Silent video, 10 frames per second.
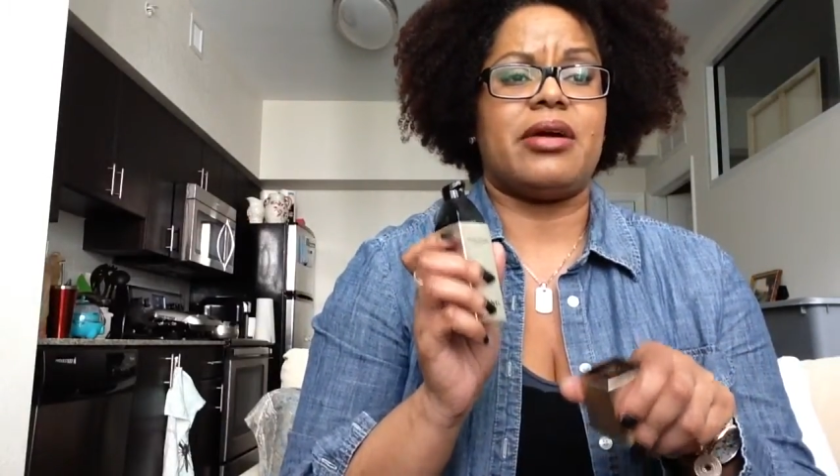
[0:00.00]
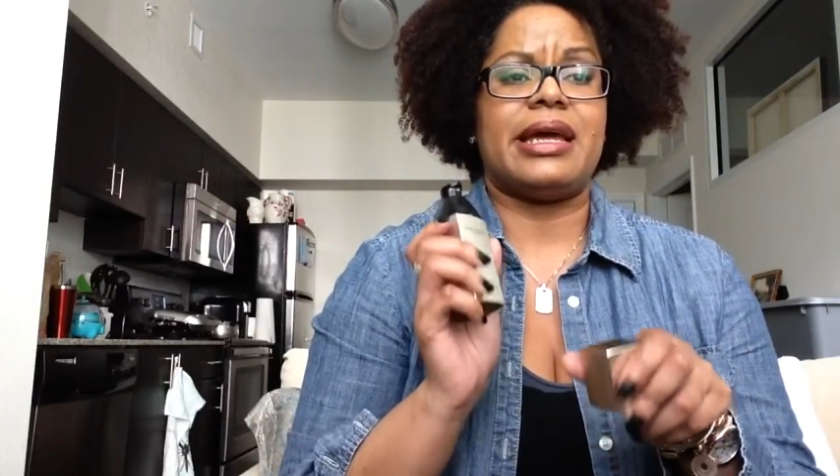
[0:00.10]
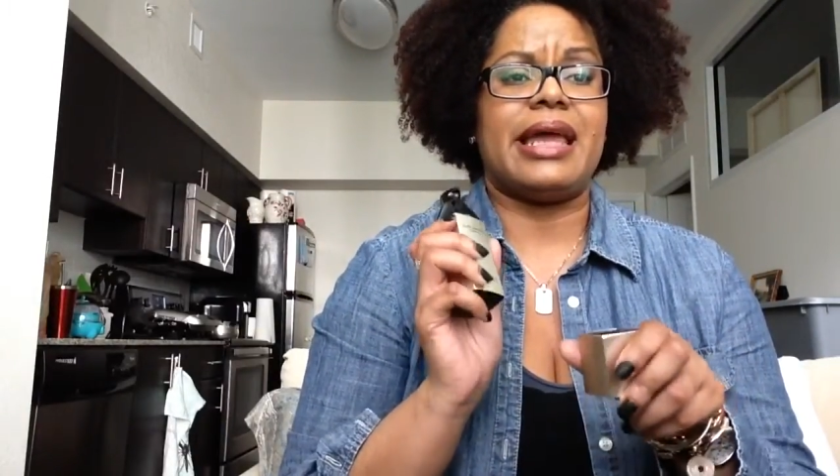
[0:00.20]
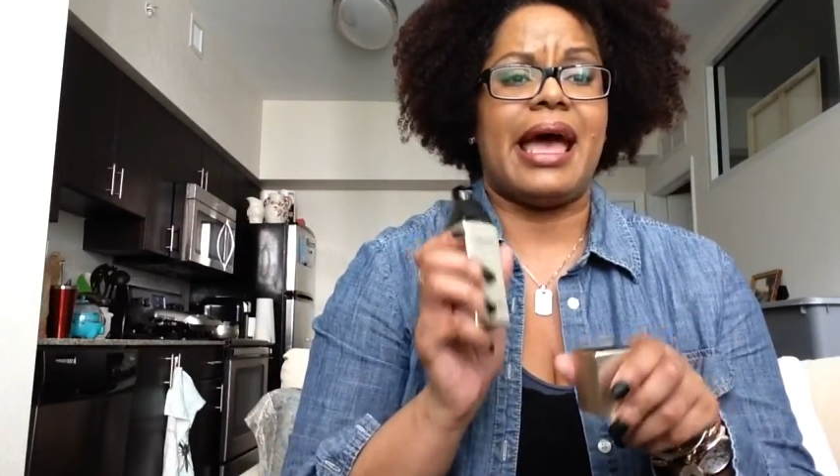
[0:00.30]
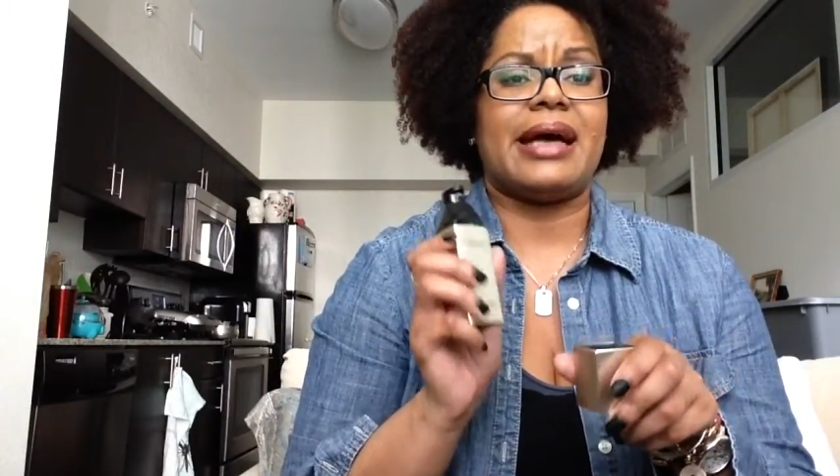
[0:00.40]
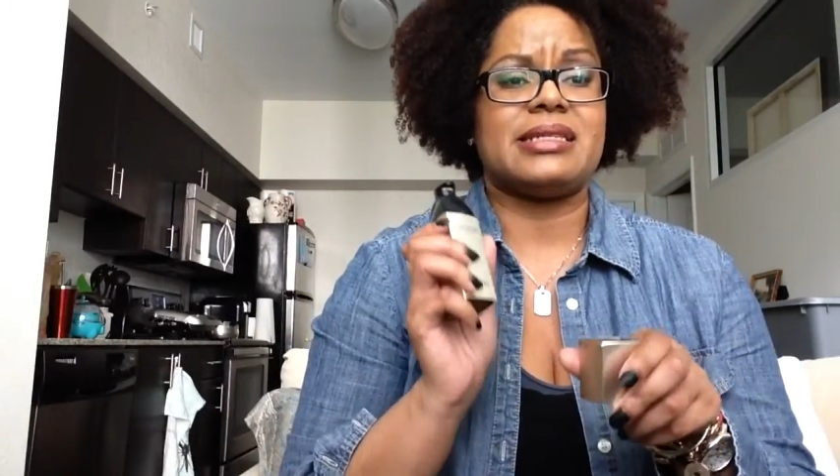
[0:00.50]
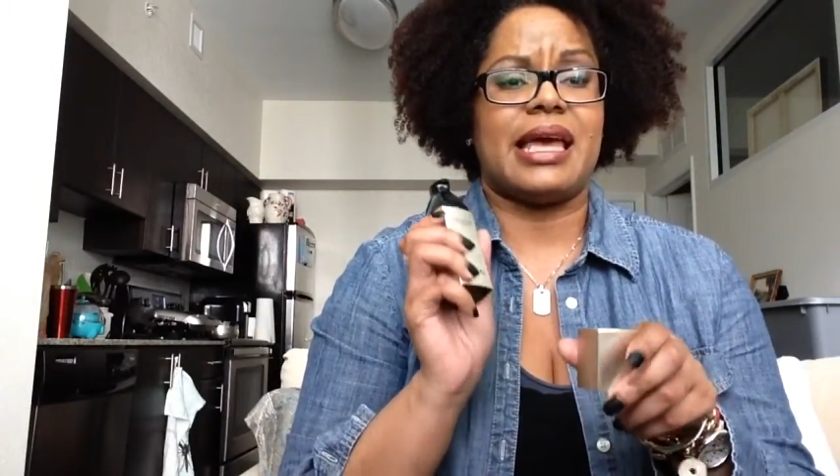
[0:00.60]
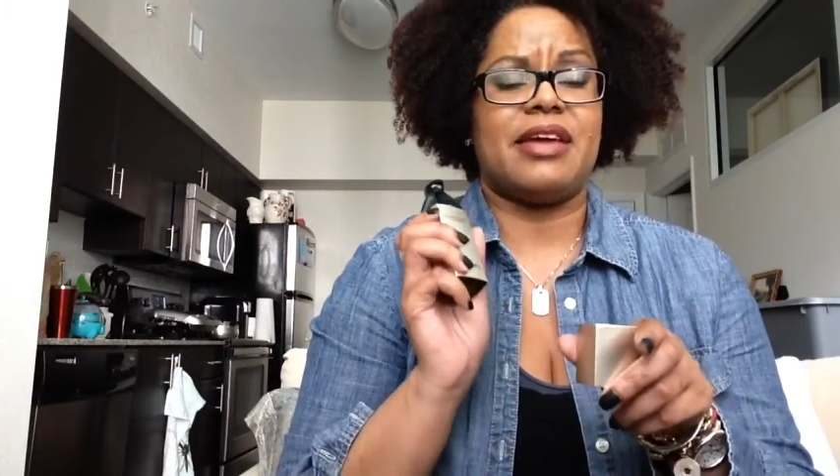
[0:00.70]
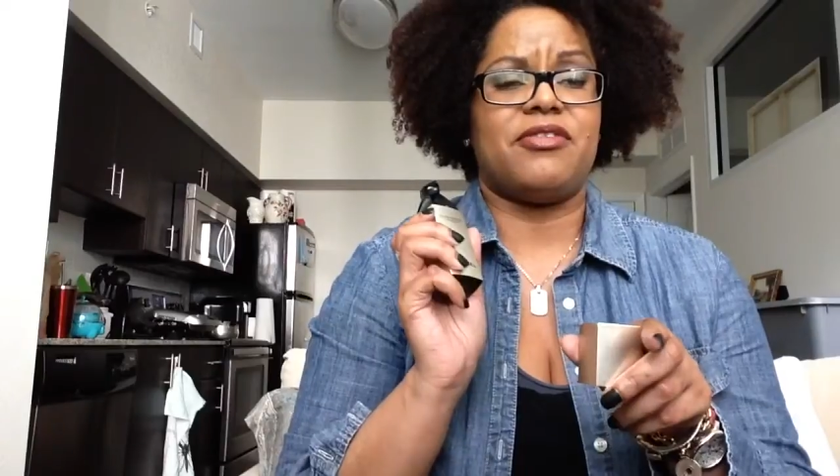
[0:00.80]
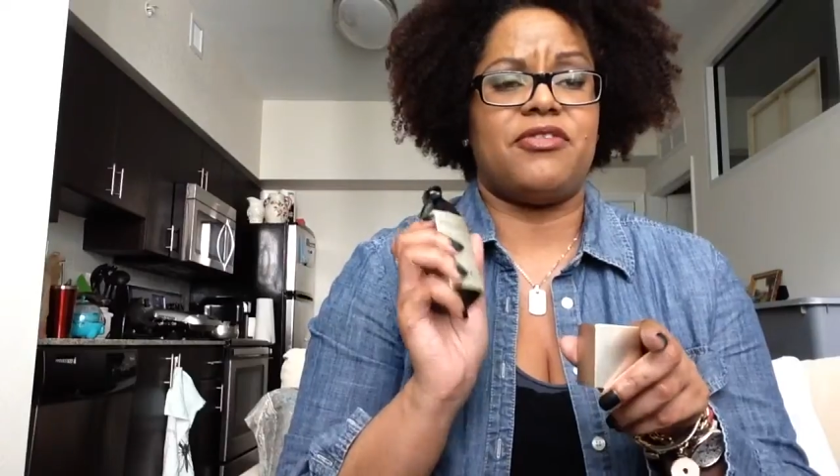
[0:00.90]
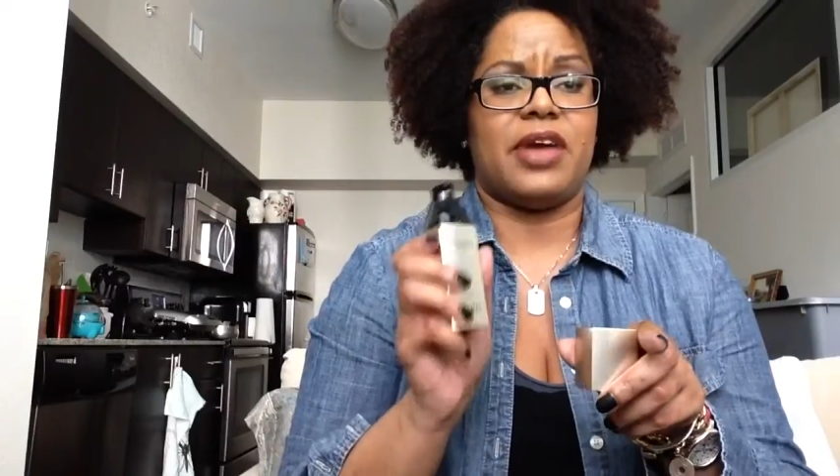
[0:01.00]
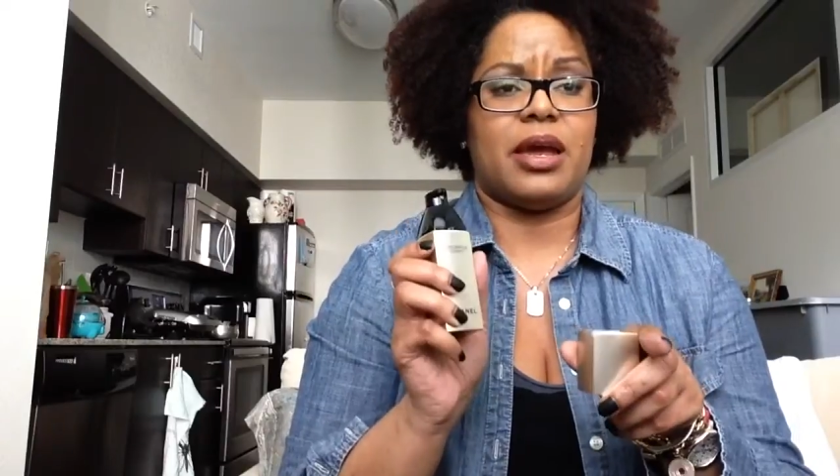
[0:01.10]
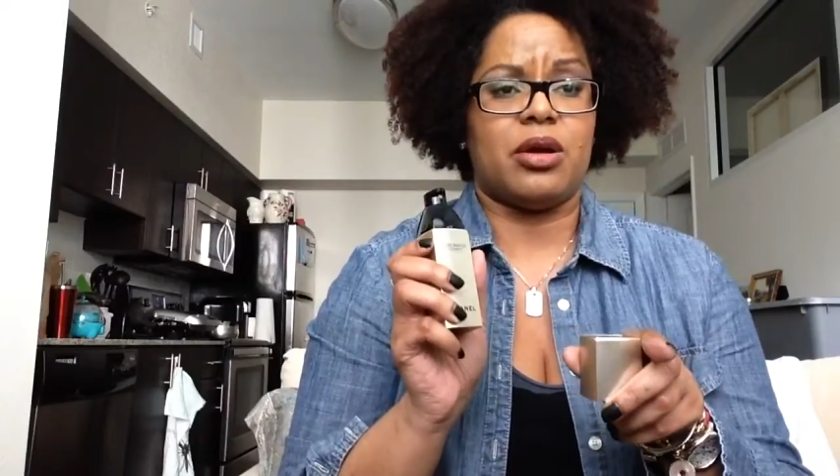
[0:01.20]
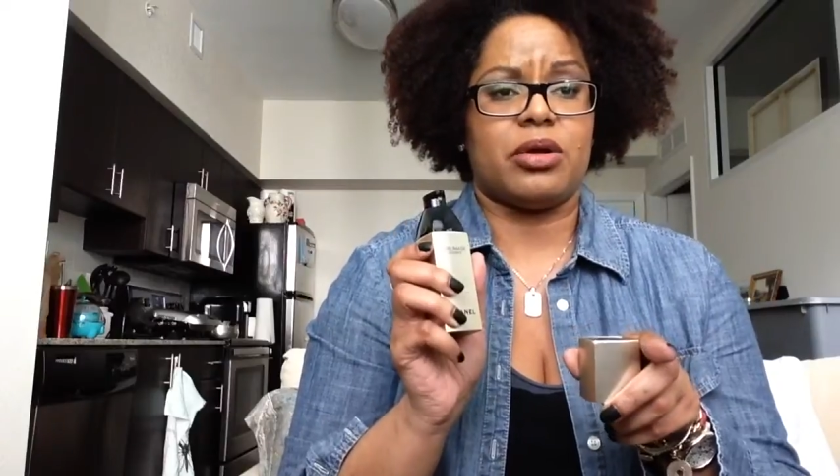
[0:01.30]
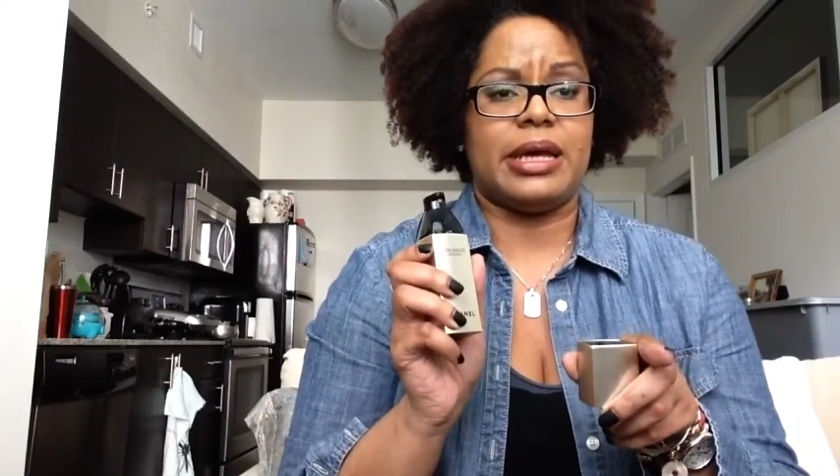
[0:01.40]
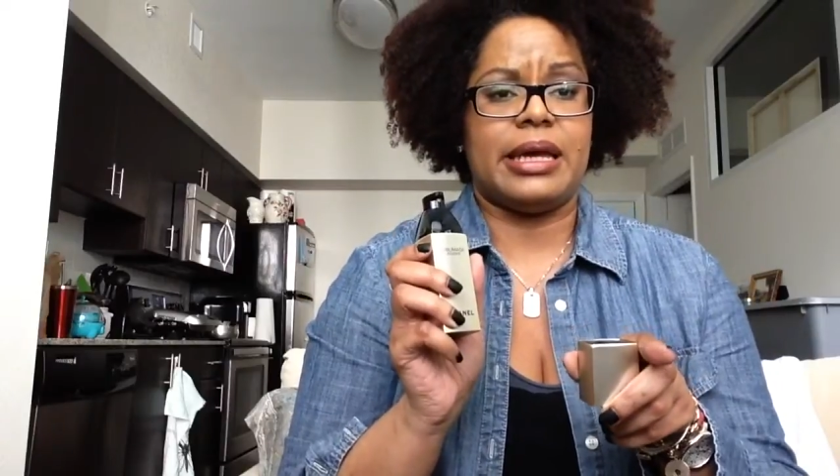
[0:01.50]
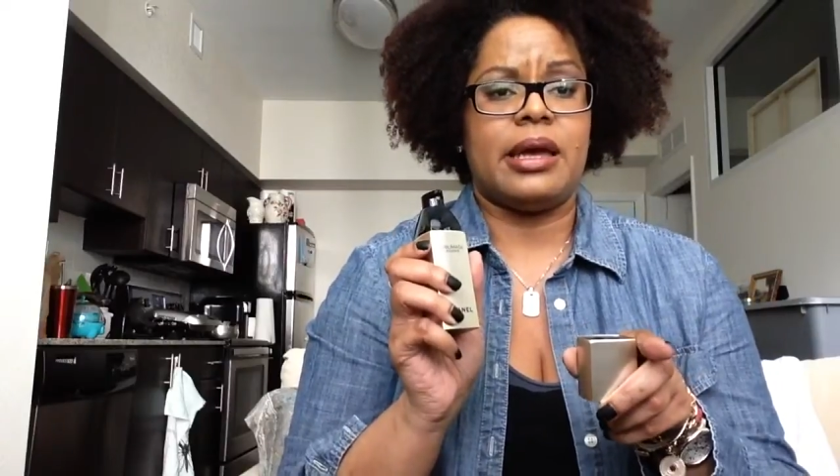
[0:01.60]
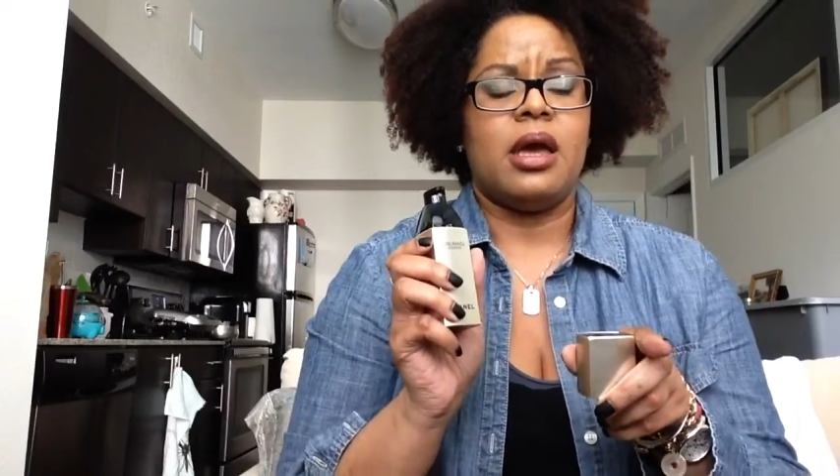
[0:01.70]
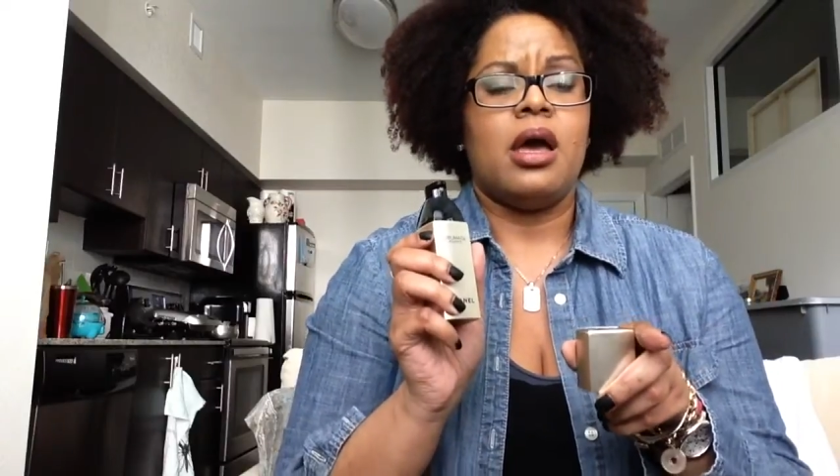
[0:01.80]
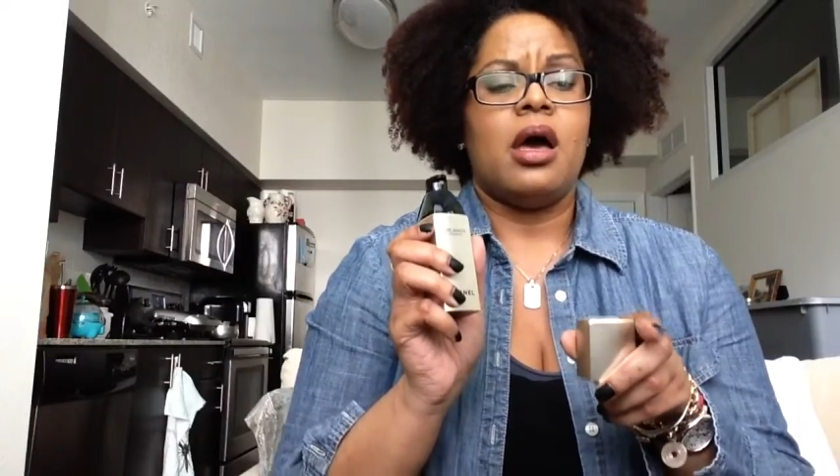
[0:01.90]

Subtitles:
it has a very